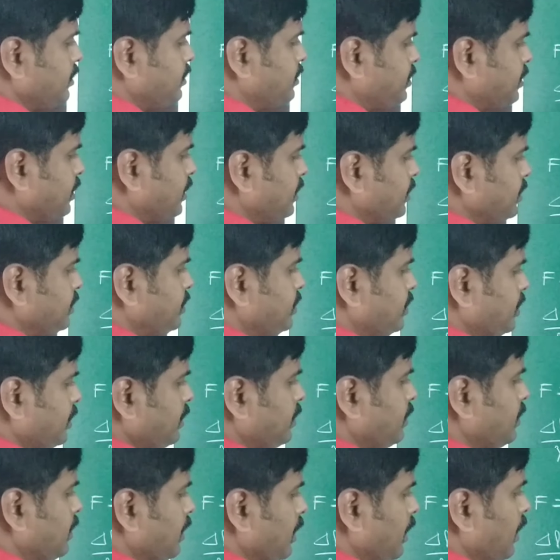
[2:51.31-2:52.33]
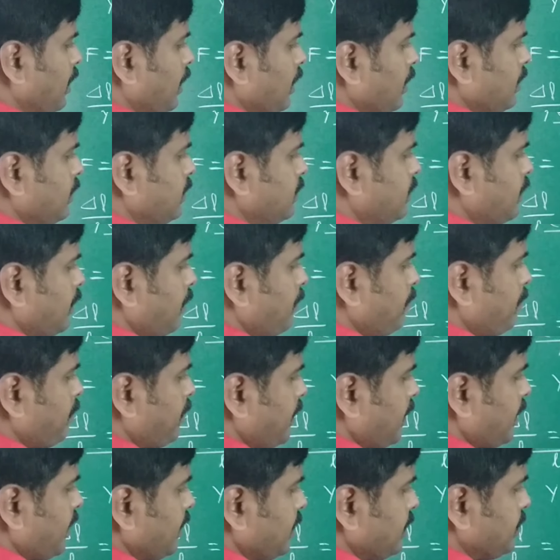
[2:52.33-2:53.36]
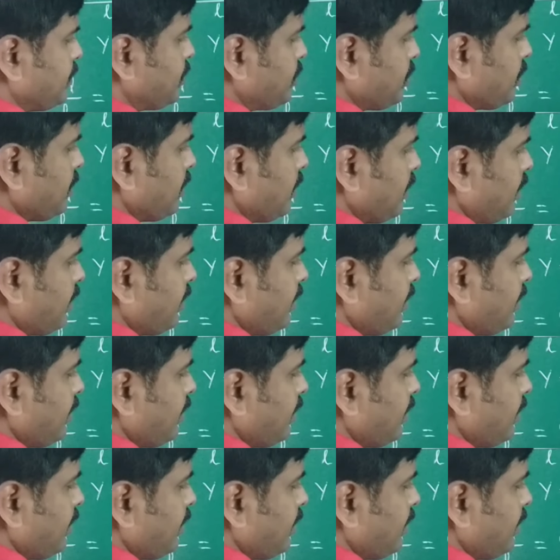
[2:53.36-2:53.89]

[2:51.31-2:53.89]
Change in temperature.